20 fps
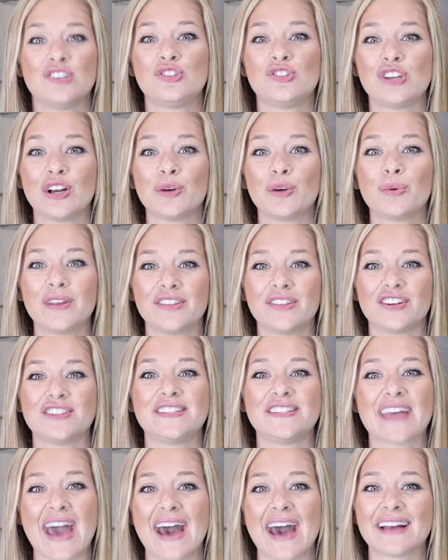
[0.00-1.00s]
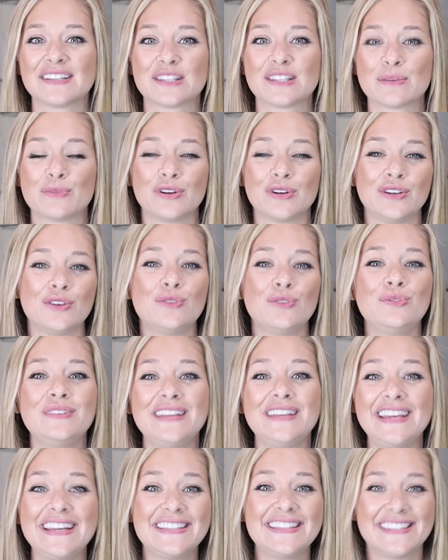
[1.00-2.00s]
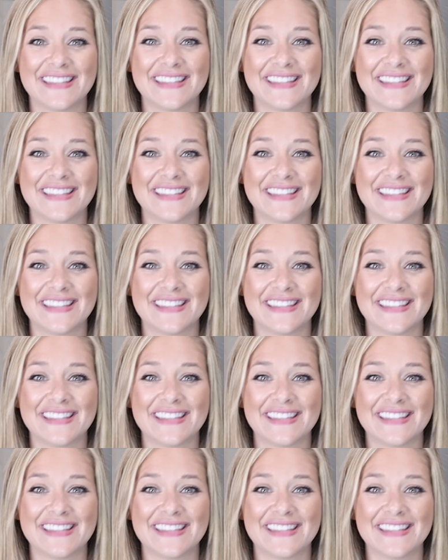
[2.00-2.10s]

Share with or tag someone who needs